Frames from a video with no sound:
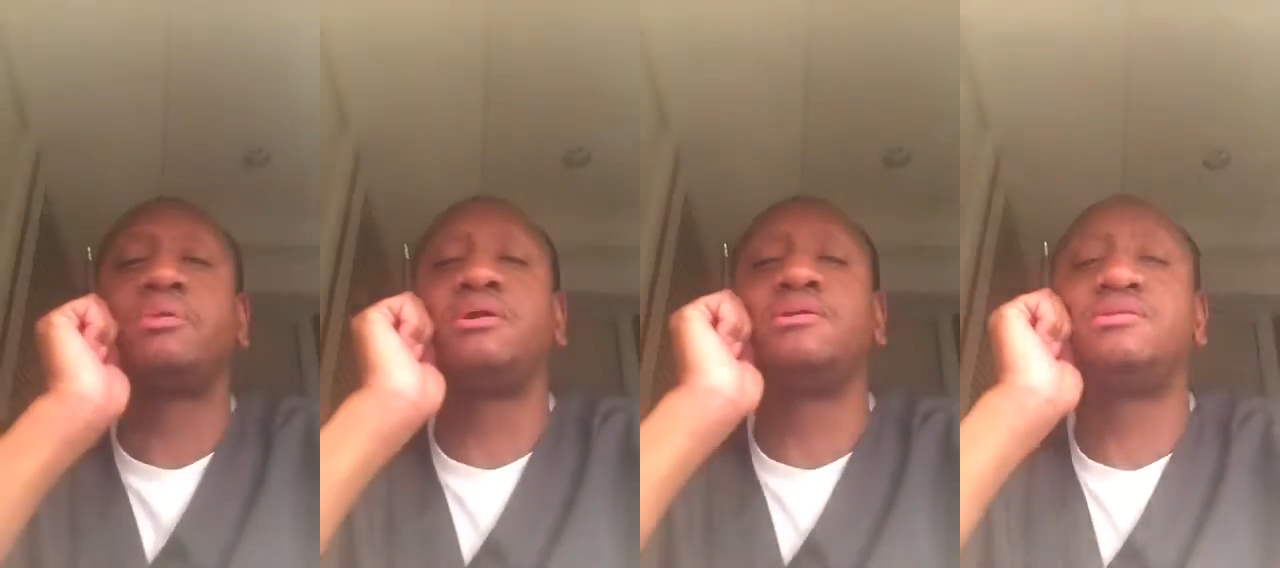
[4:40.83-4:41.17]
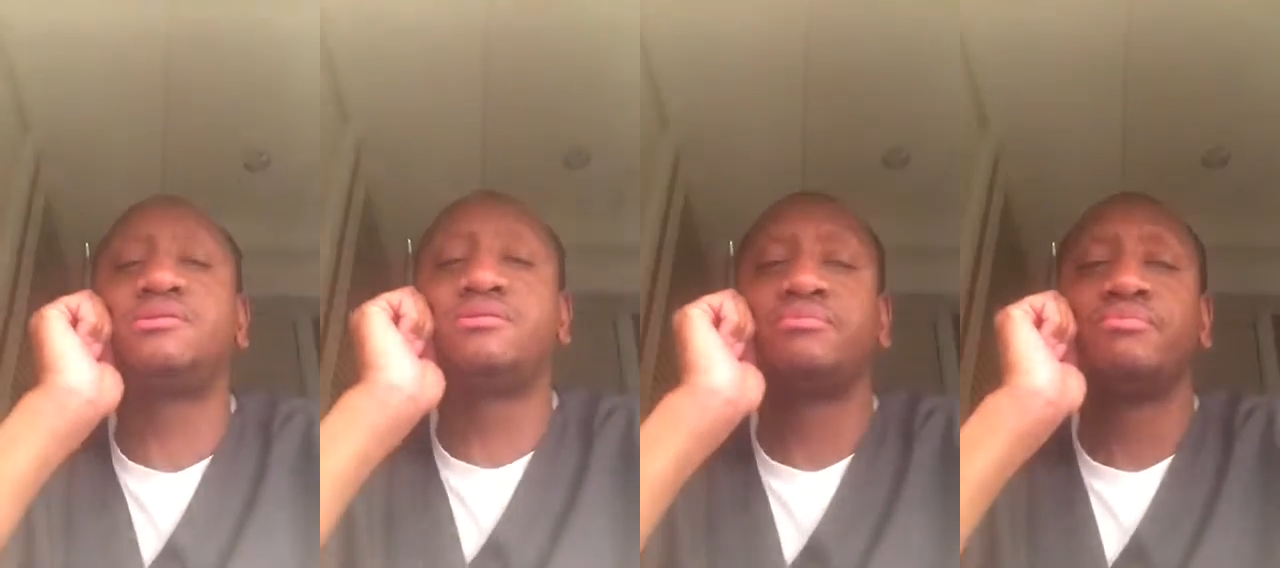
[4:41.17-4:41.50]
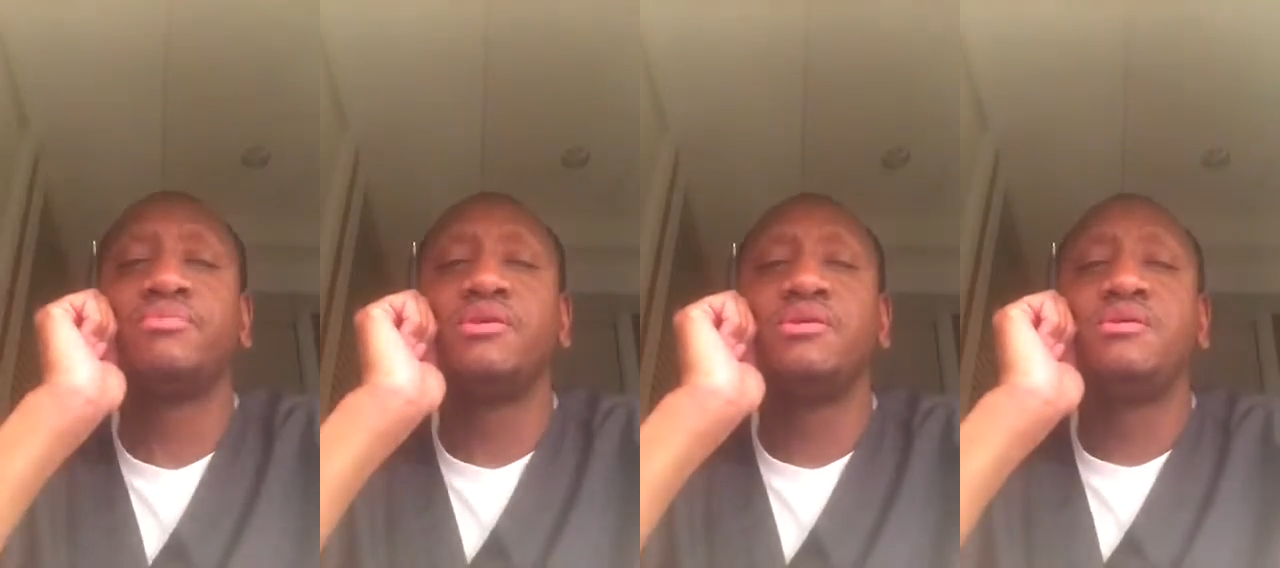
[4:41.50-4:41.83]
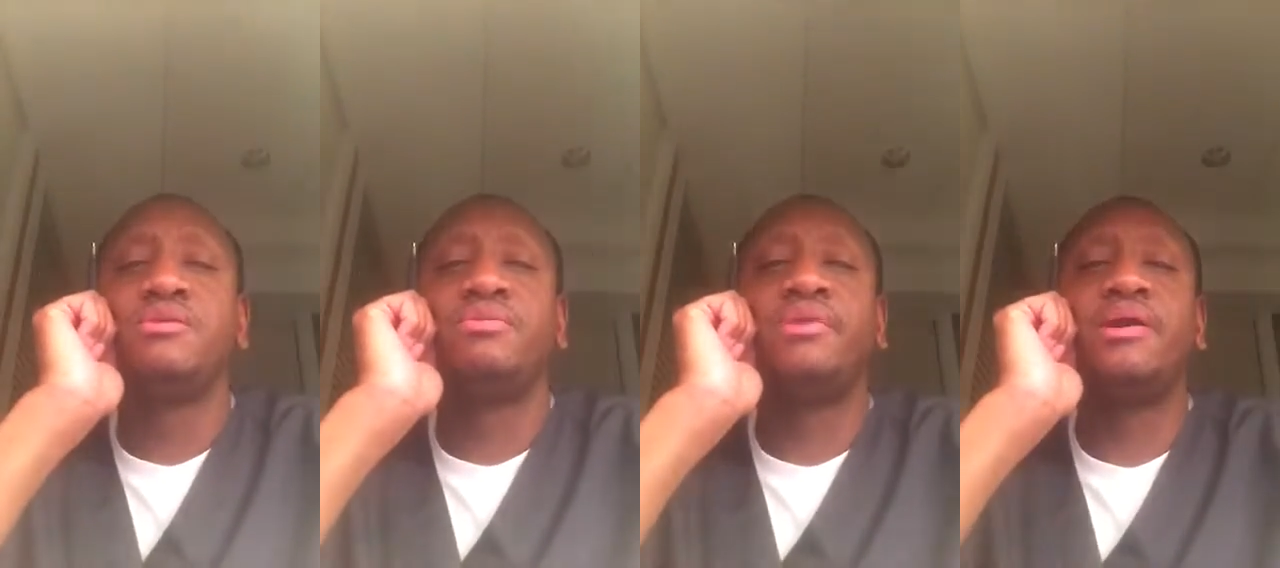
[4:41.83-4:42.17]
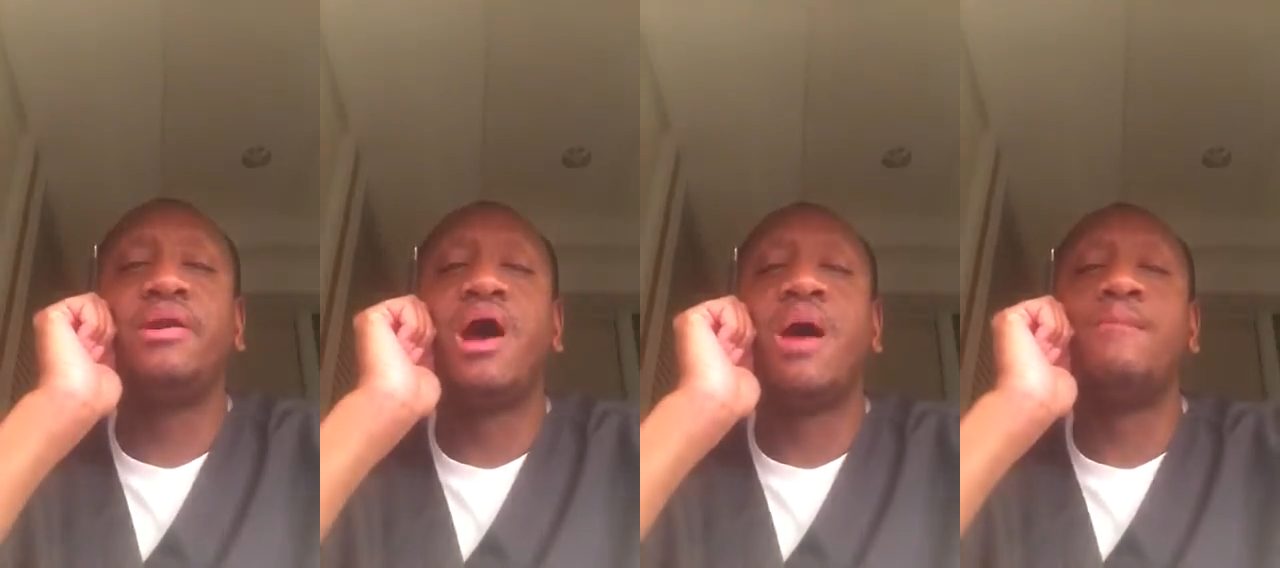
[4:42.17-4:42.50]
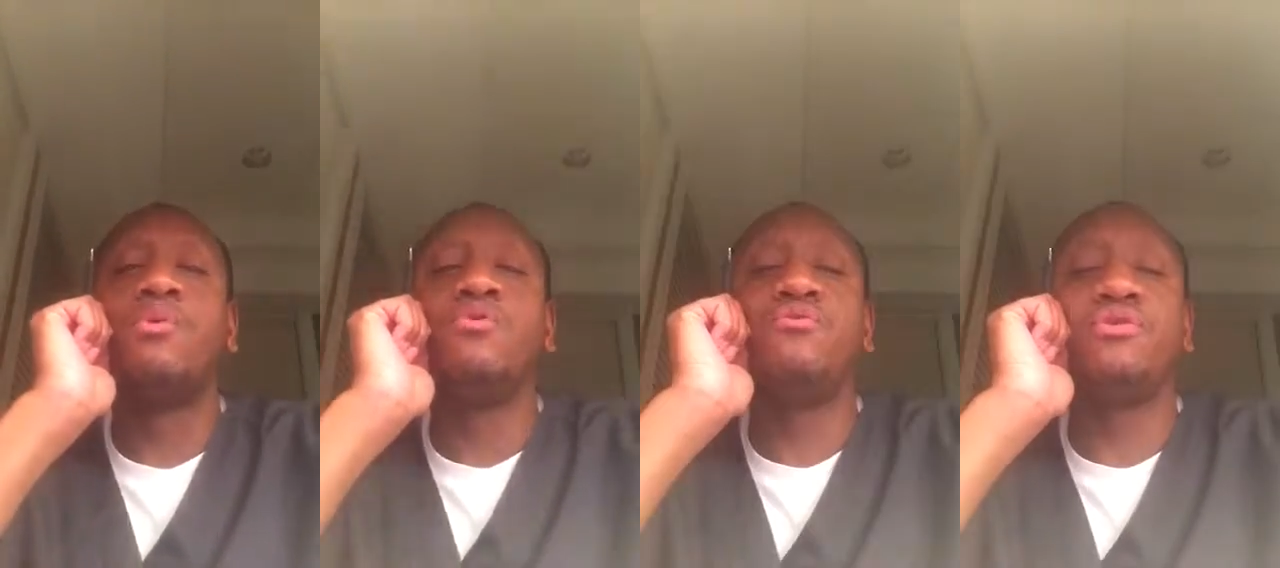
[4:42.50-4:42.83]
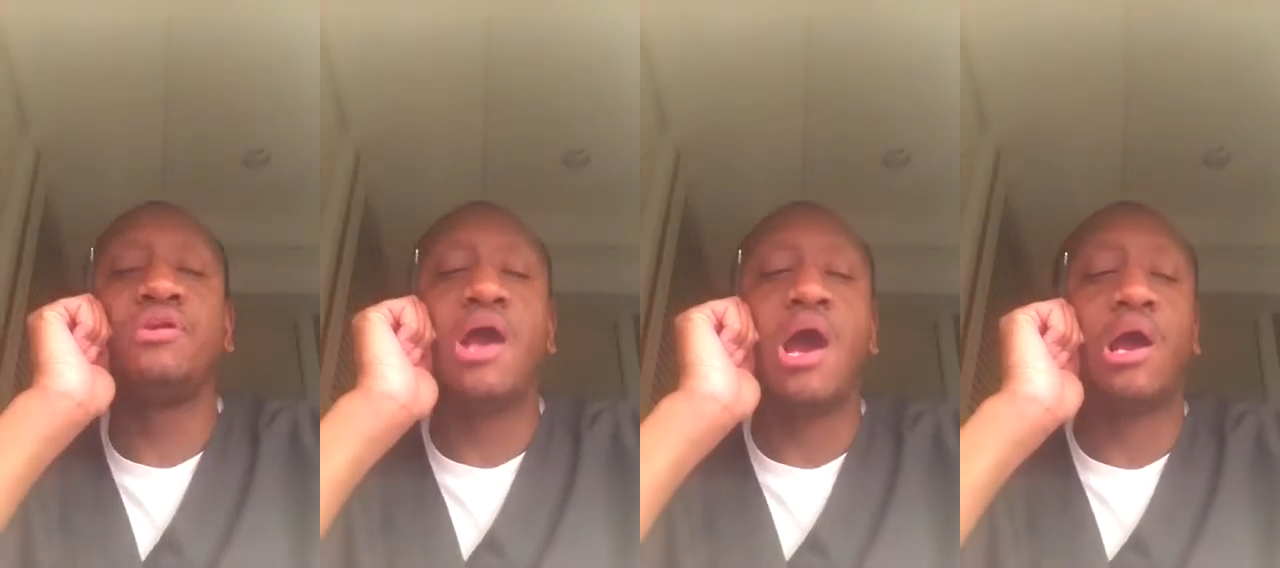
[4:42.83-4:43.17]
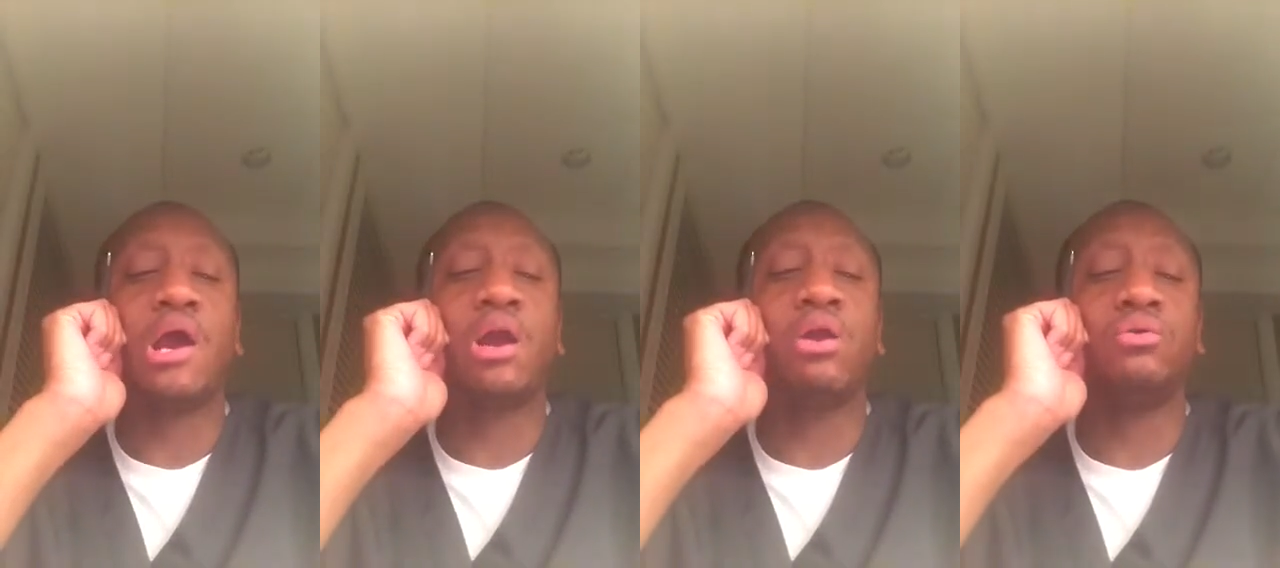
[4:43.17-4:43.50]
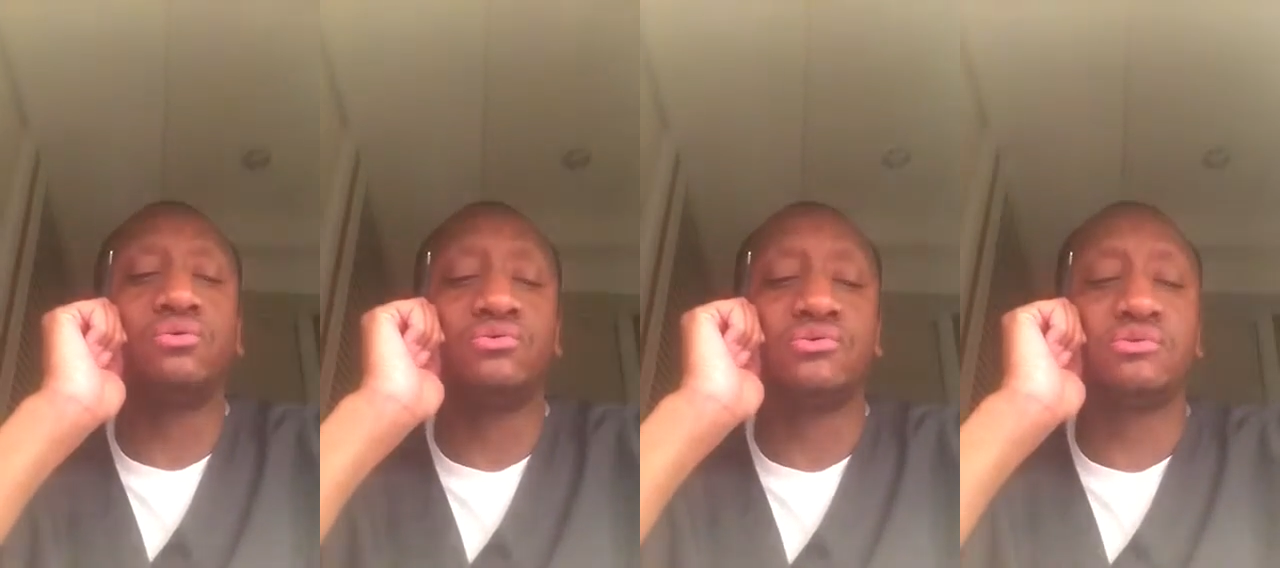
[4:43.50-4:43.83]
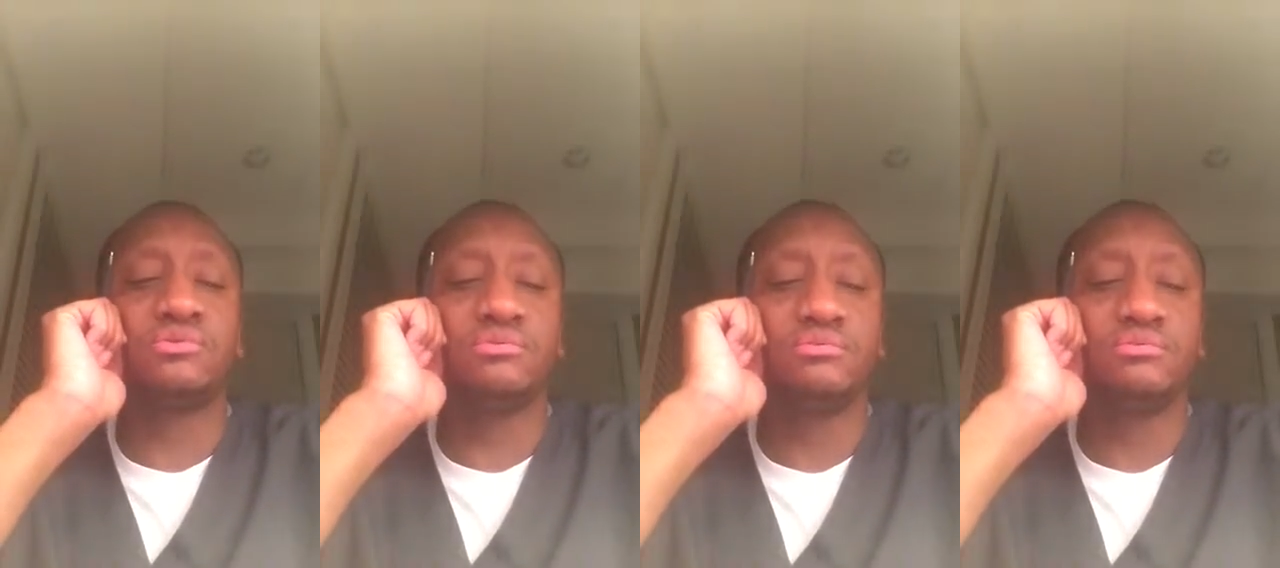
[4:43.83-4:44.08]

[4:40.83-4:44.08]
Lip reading: plates that are moving across